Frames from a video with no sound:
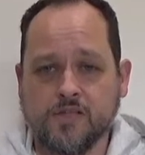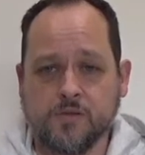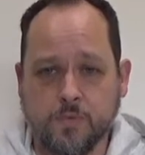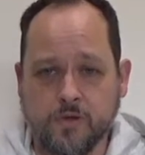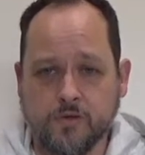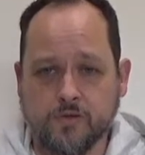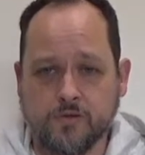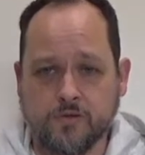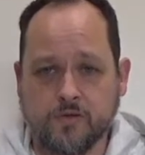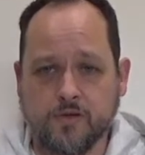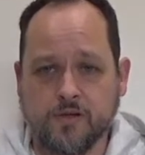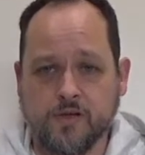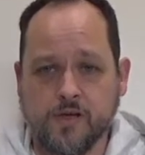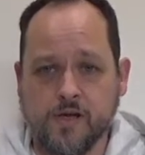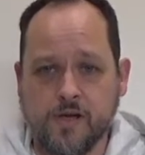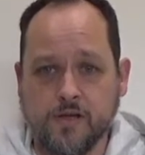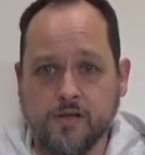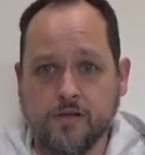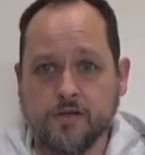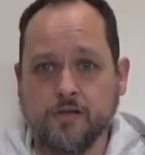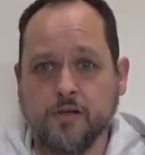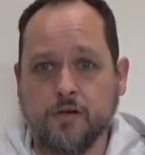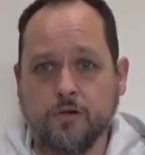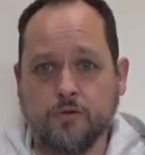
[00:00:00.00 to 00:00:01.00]
spoke to a guy
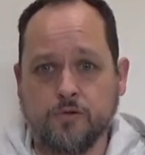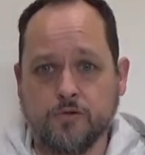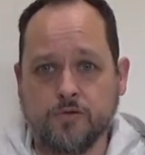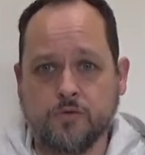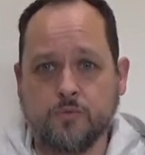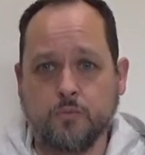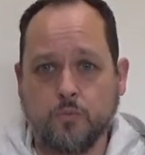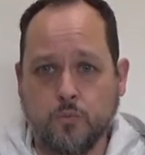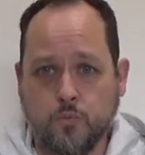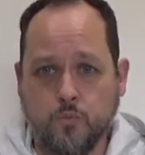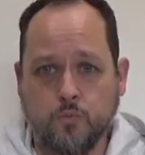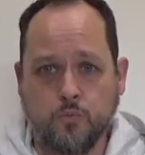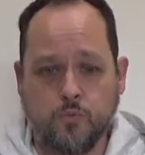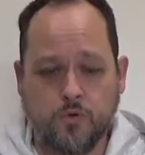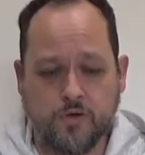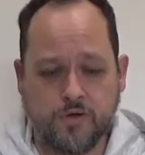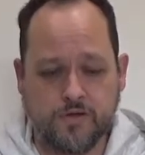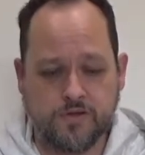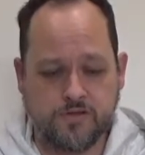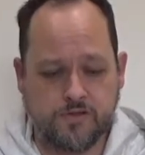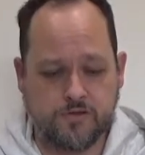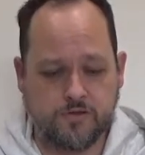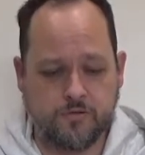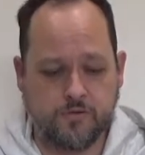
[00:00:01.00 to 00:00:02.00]
that knows what
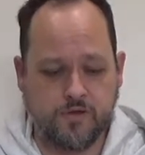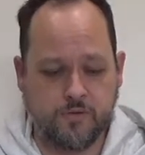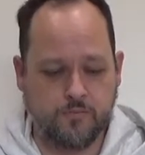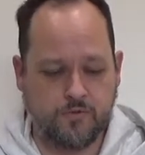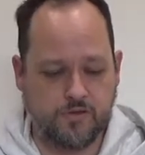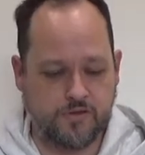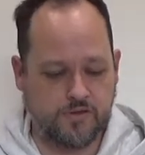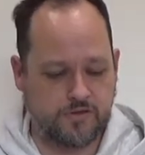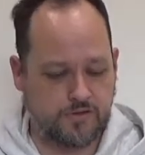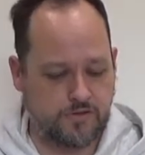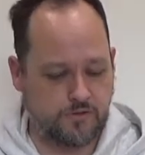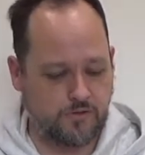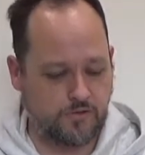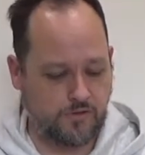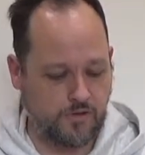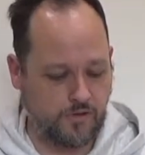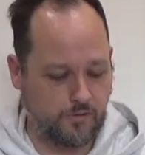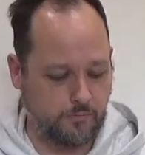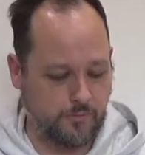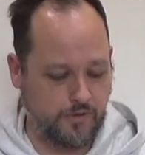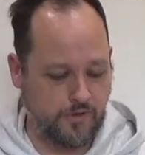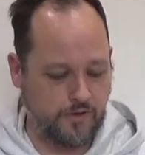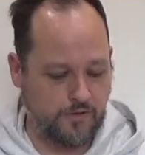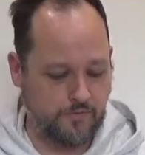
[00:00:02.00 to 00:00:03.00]
he's doing, what he's talking
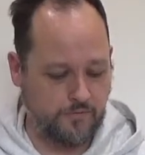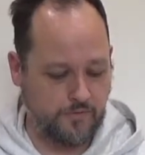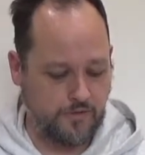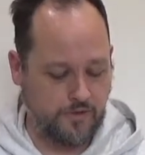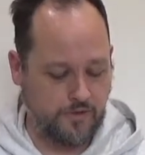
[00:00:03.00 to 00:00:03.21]
about.